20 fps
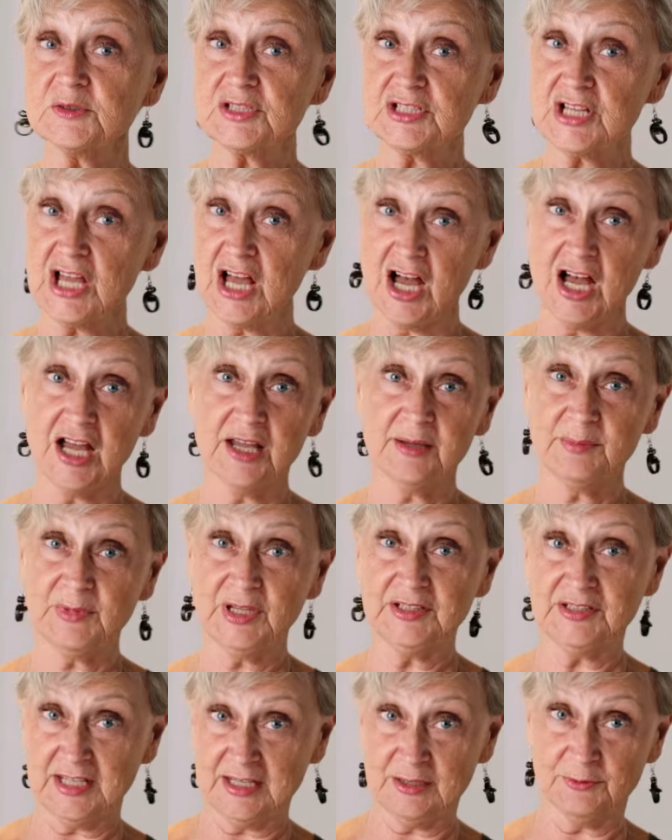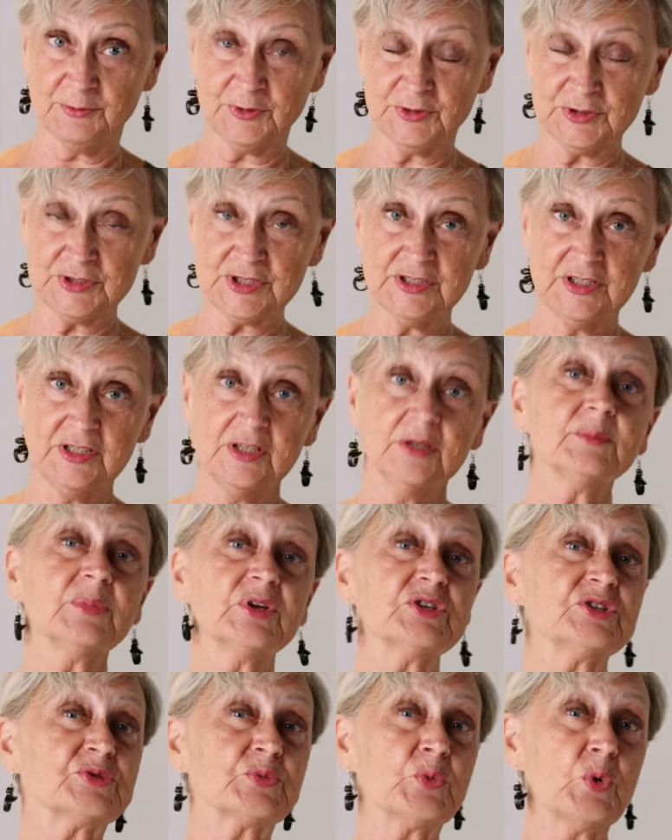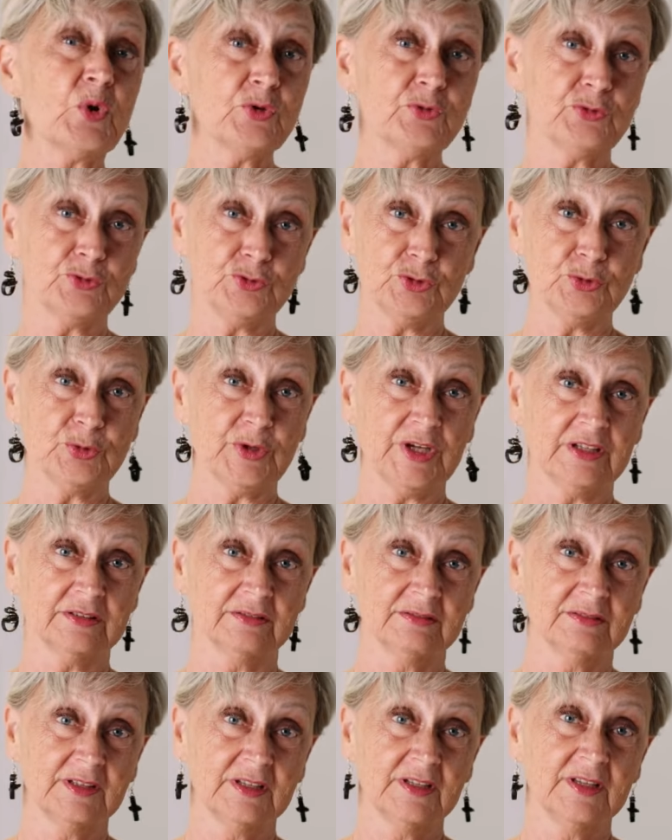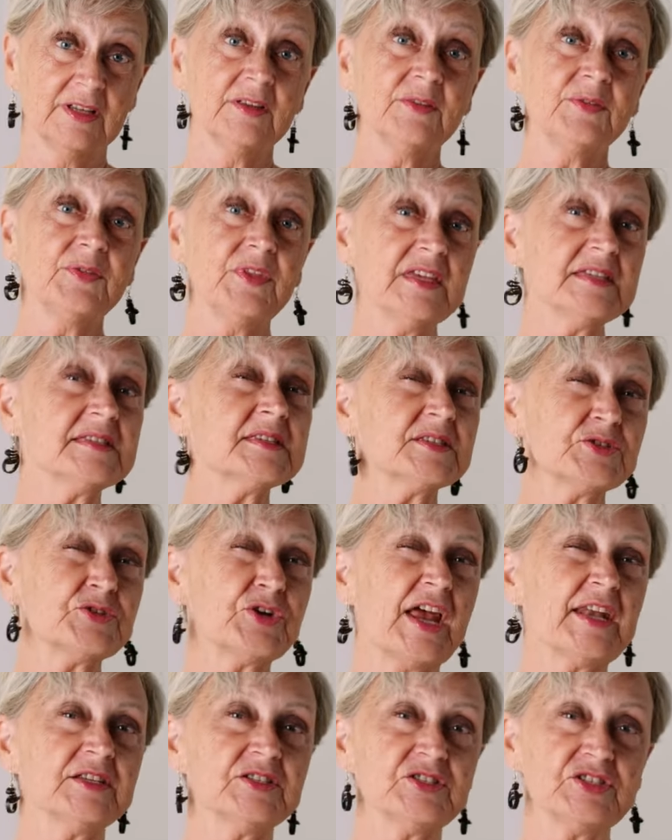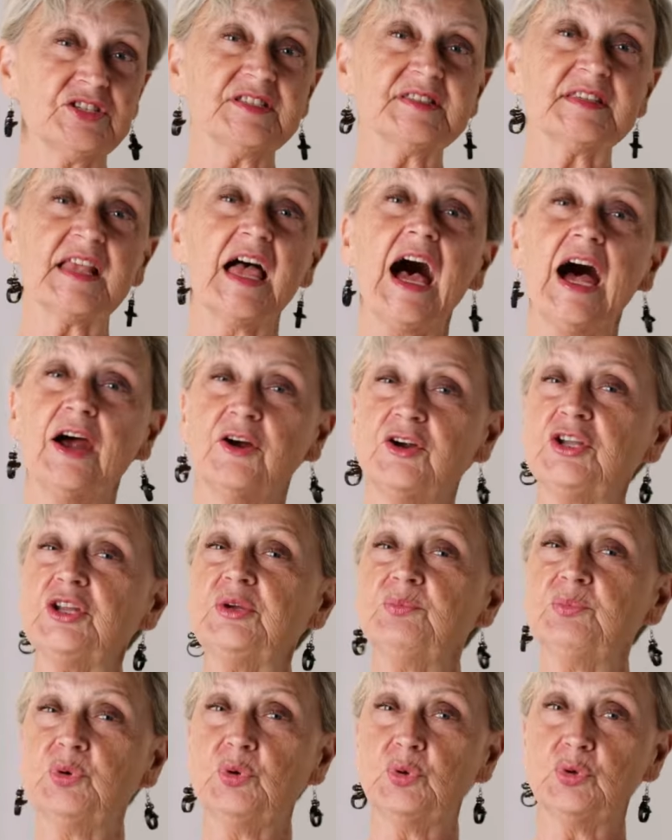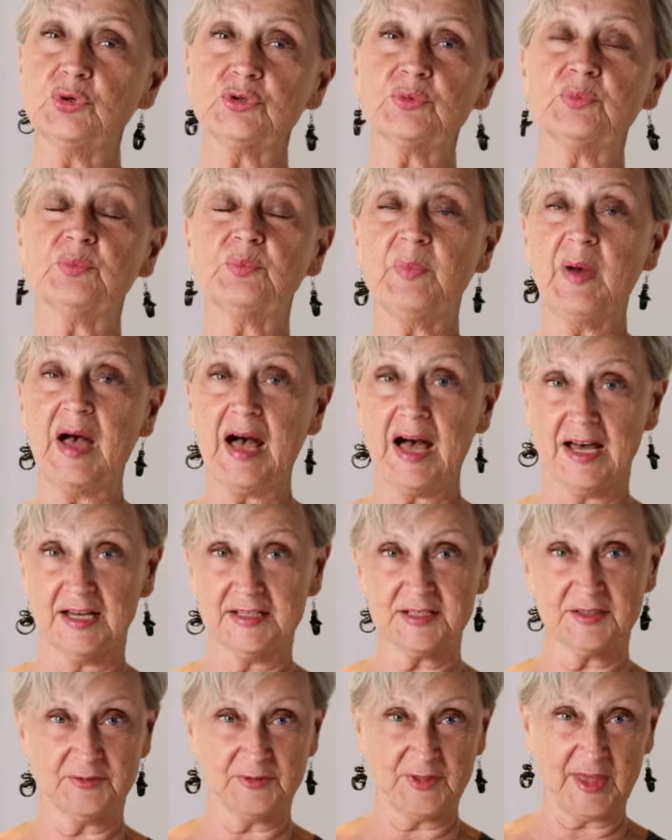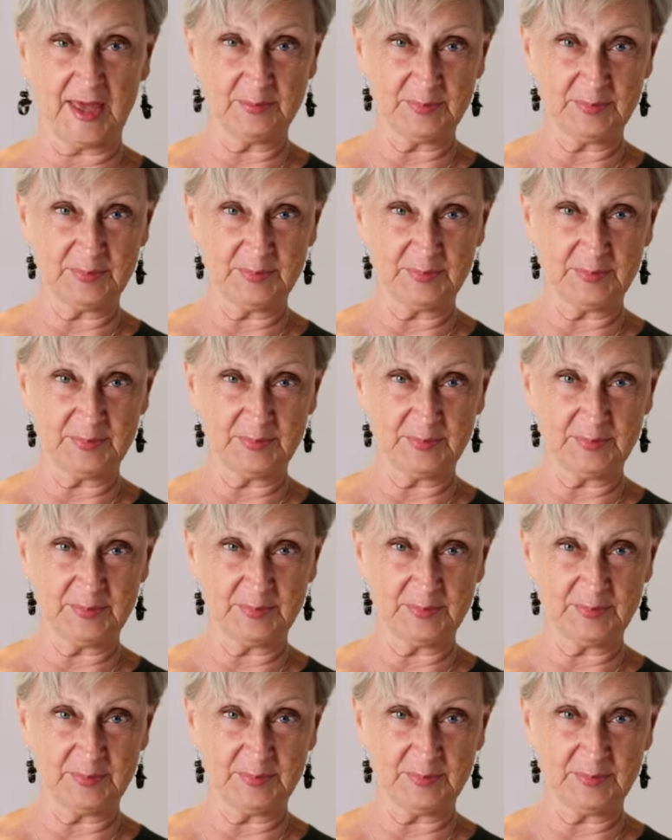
time and effort, but it's worth doing. These strategies are an important part of that